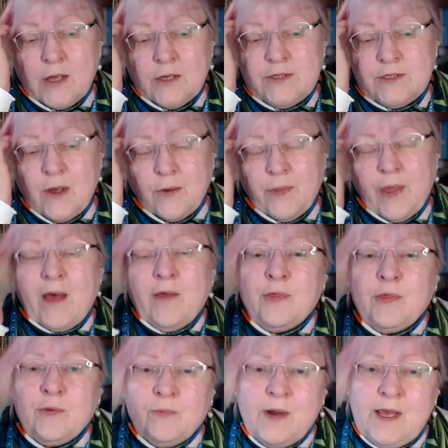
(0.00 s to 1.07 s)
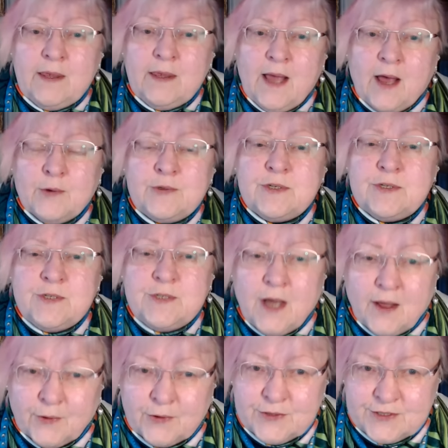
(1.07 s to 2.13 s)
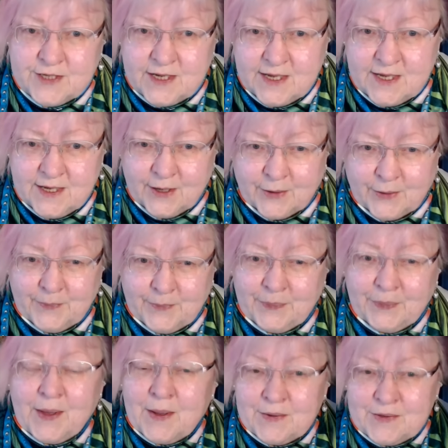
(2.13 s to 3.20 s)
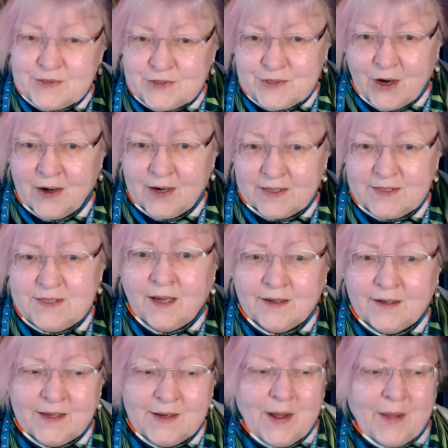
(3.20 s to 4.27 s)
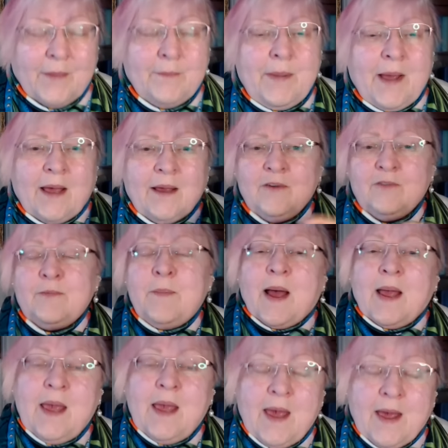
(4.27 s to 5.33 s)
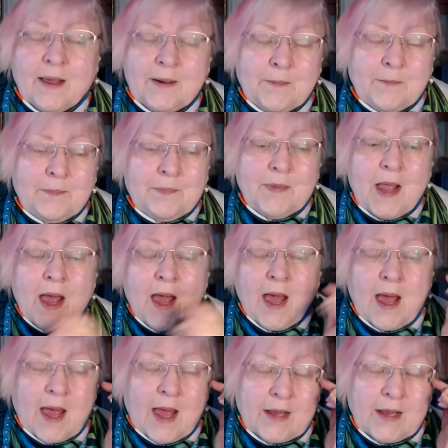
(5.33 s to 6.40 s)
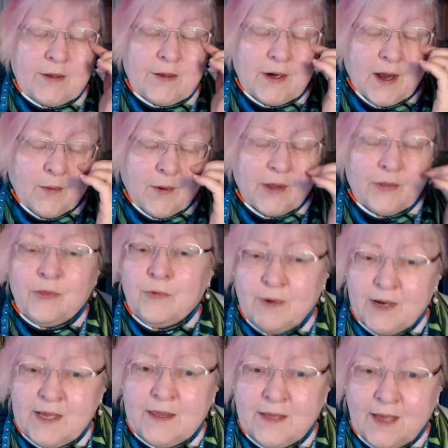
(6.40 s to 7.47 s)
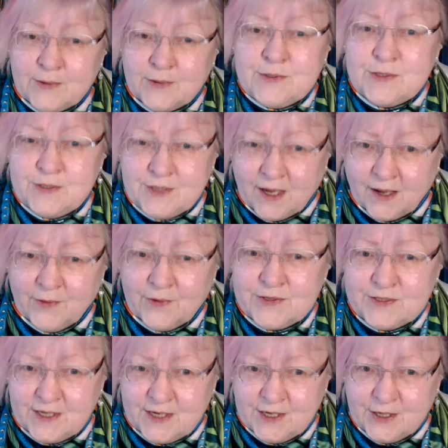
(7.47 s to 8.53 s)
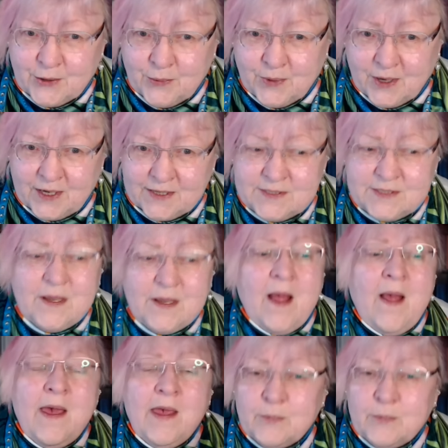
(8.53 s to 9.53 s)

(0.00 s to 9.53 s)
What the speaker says: So that $3,000 a year started tugging on the back of my head. And you know what $3,000 a year was?